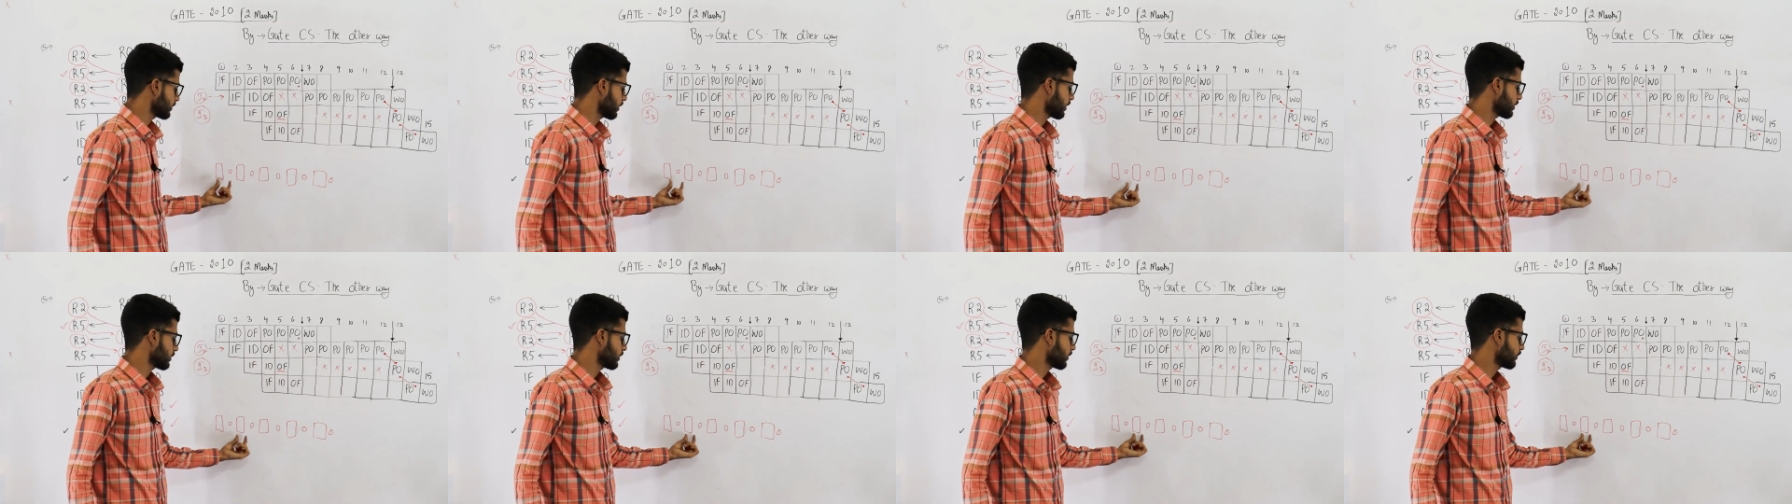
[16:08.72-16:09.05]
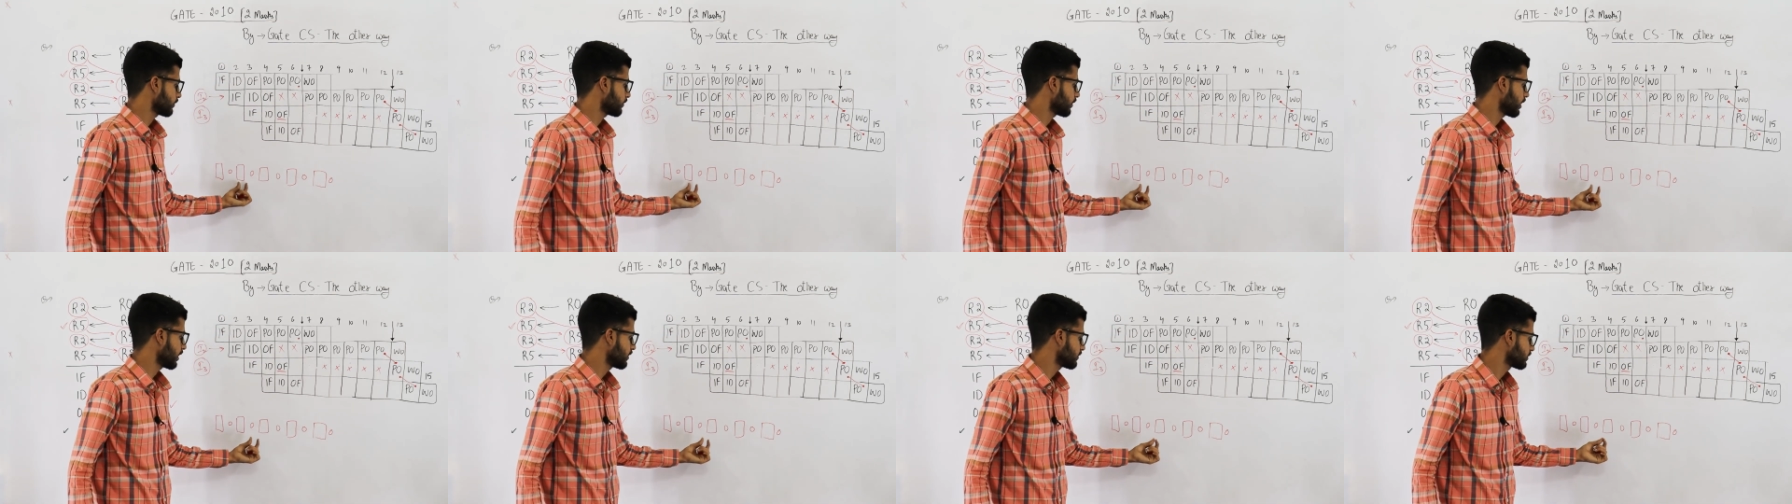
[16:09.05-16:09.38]
are the
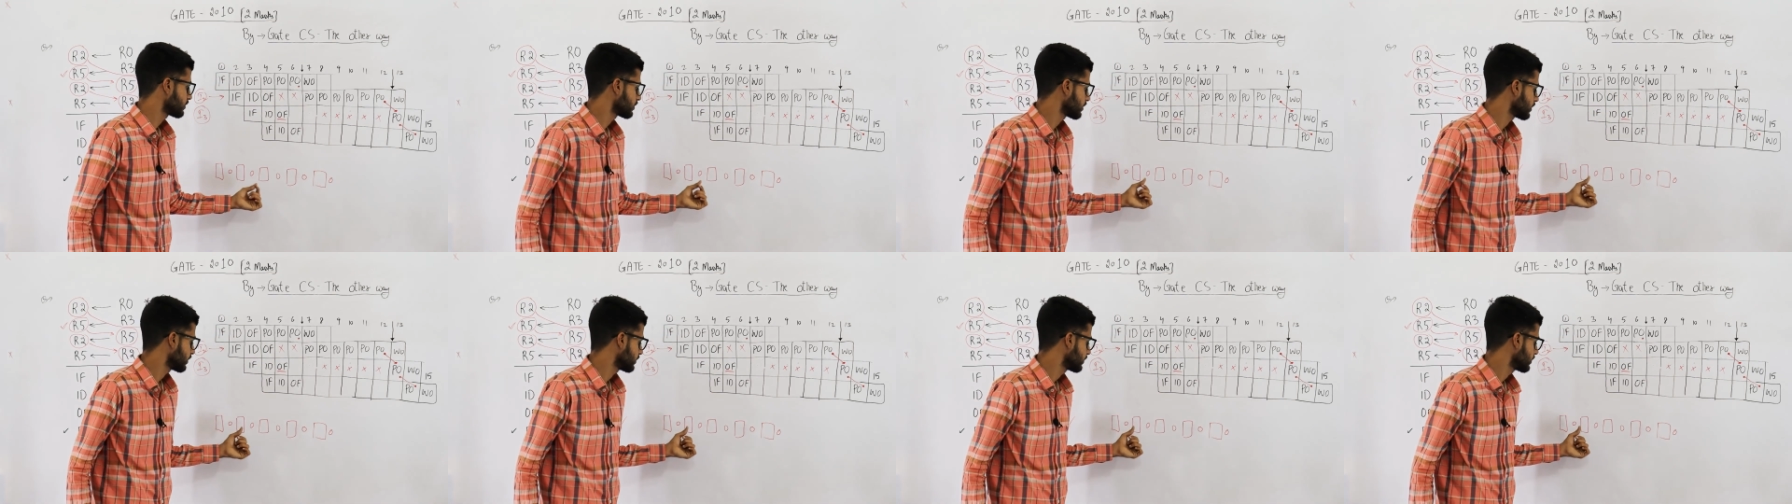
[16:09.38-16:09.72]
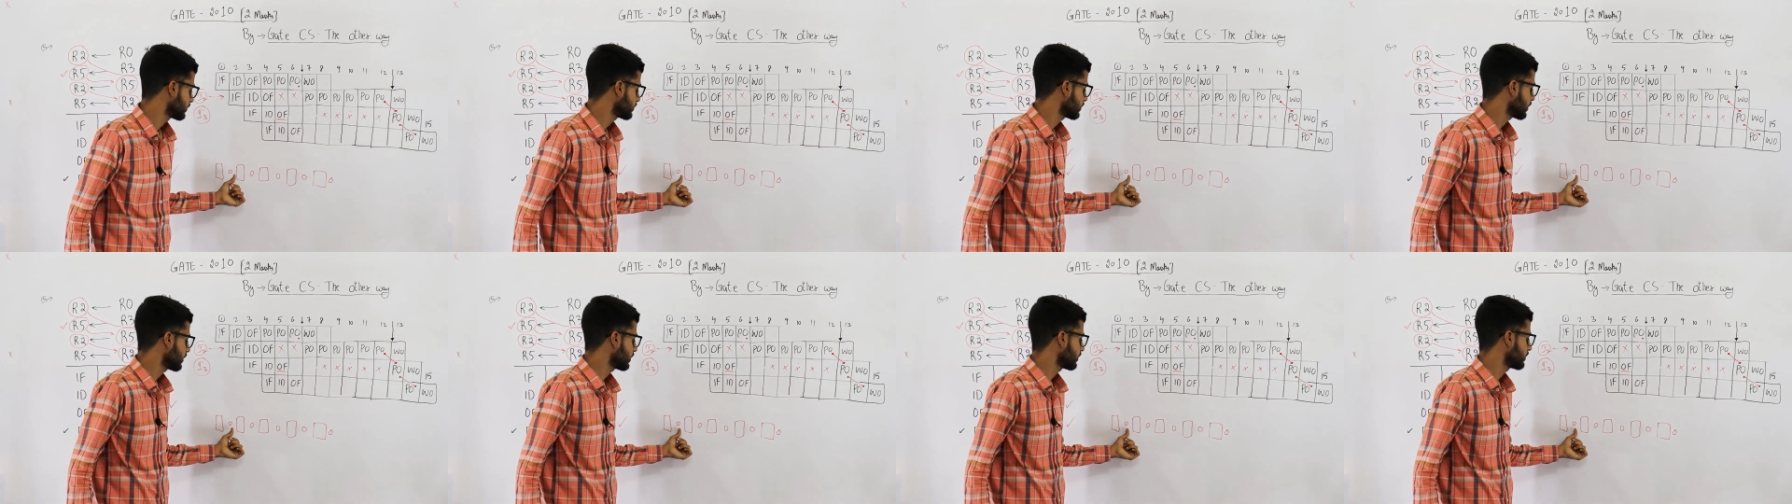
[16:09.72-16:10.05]
five
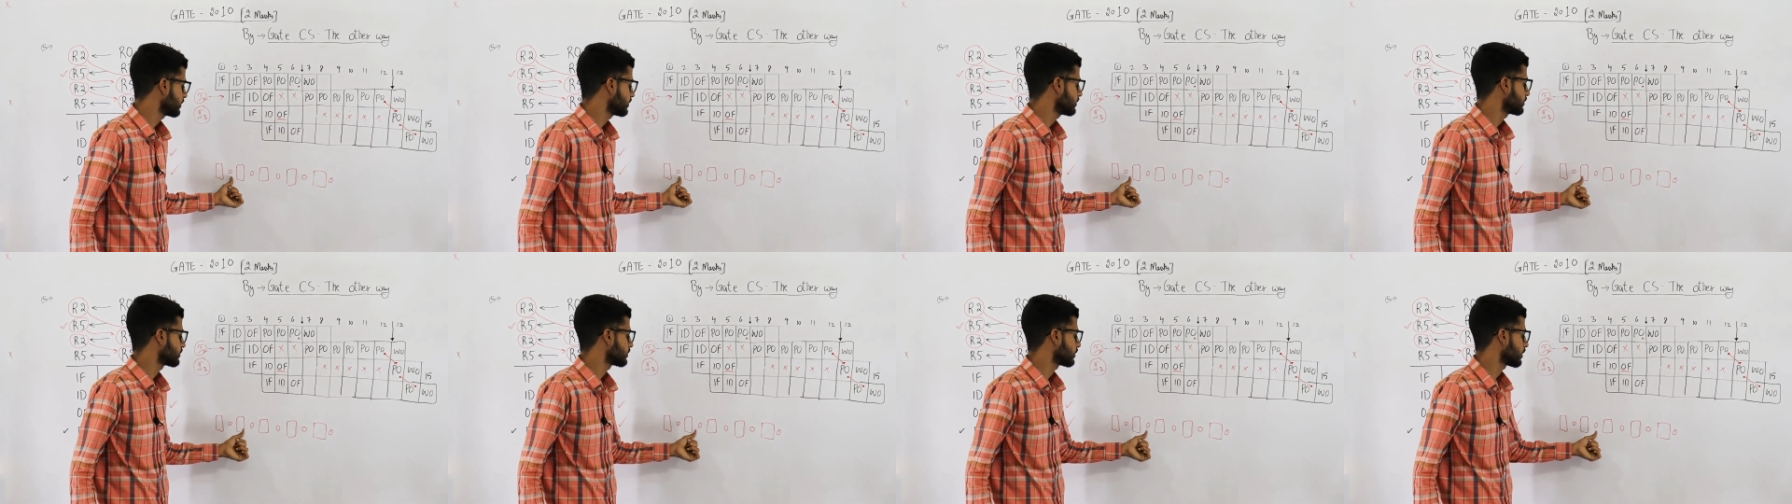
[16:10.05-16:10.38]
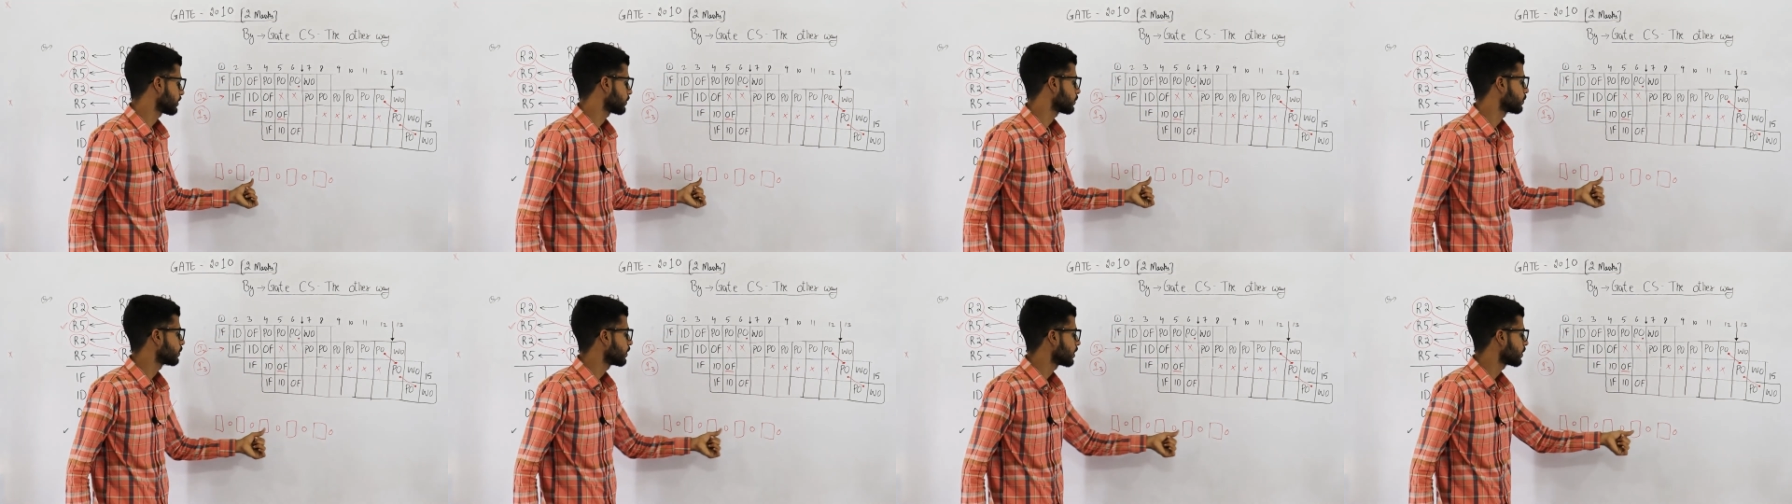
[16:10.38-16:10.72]
stages and these
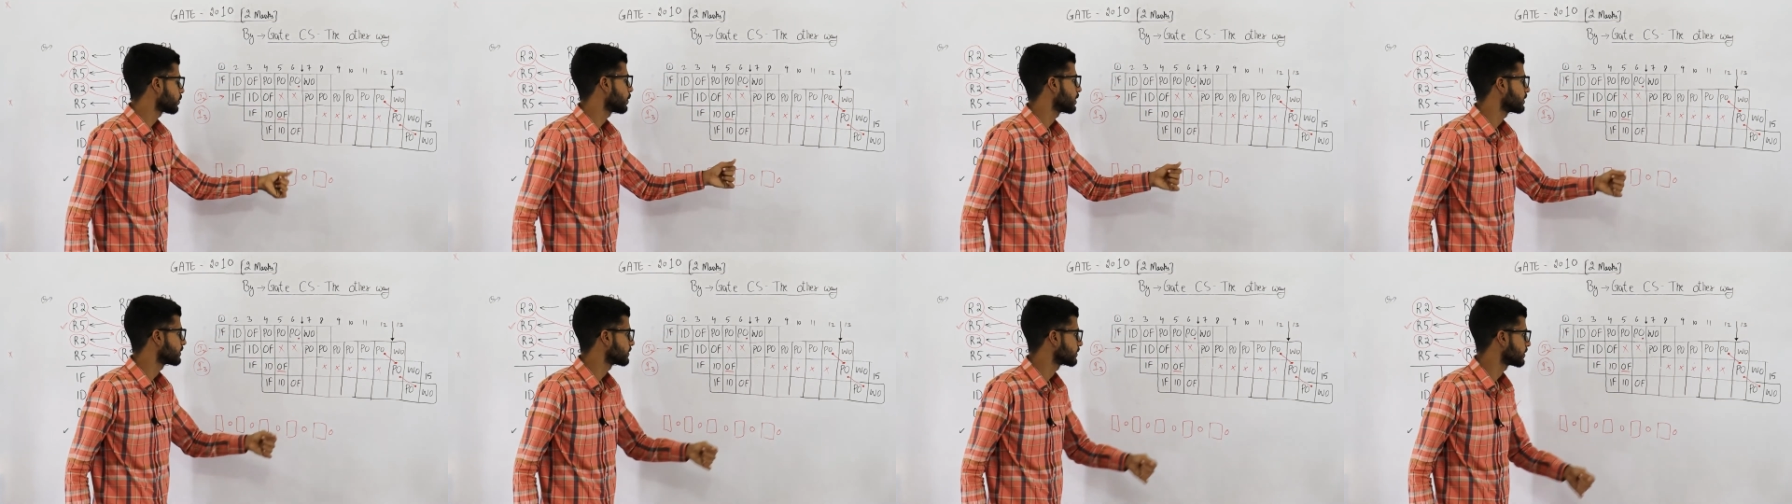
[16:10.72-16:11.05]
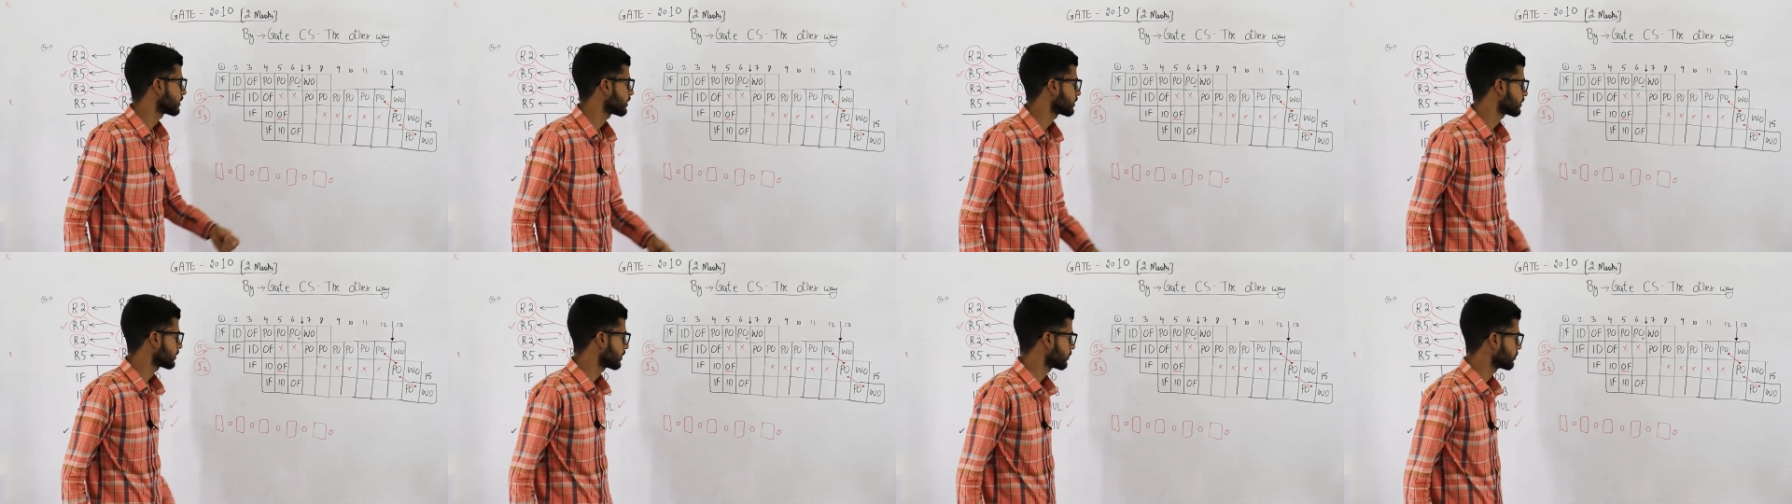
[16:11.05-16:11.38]
circular ones
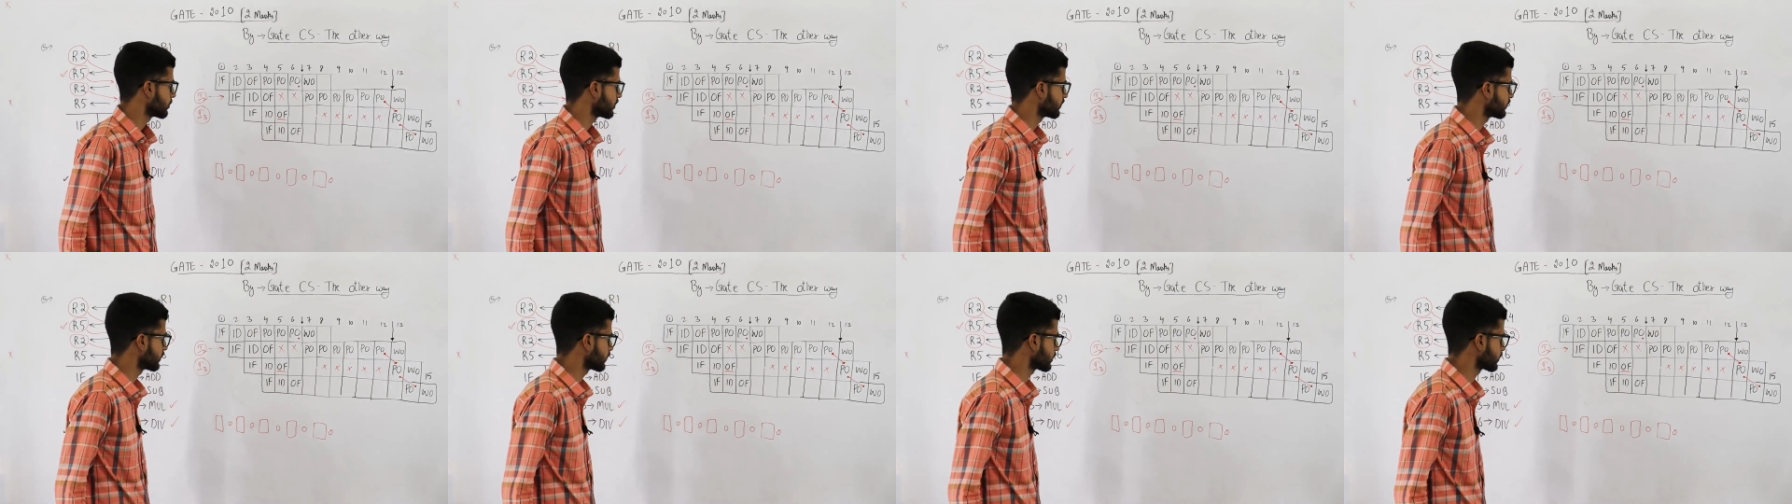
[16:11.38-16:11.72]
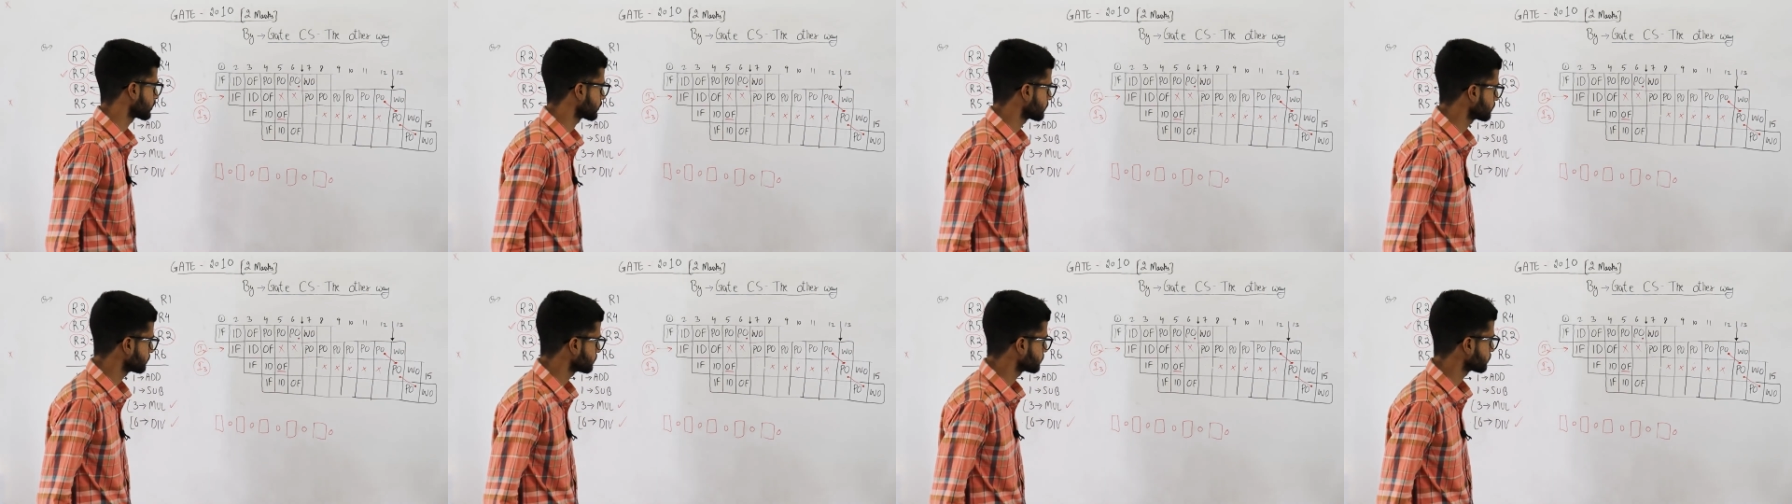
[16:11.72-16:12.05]
are the
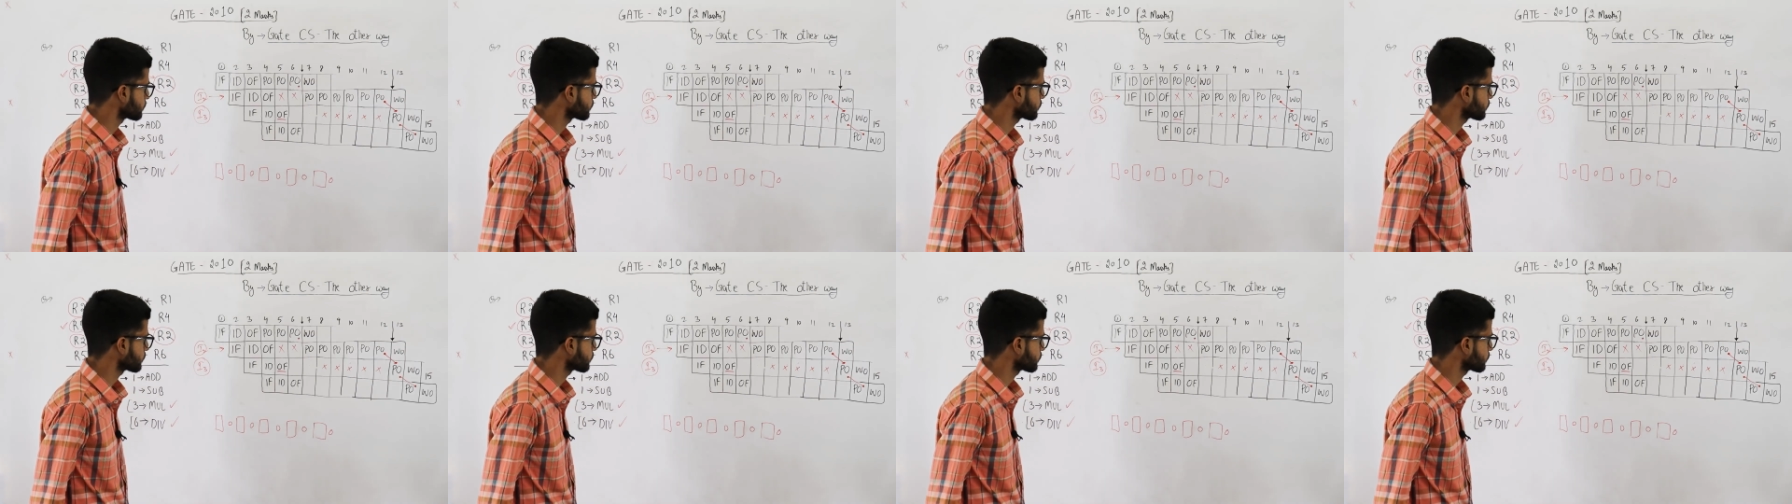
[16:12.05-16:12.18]
buffers.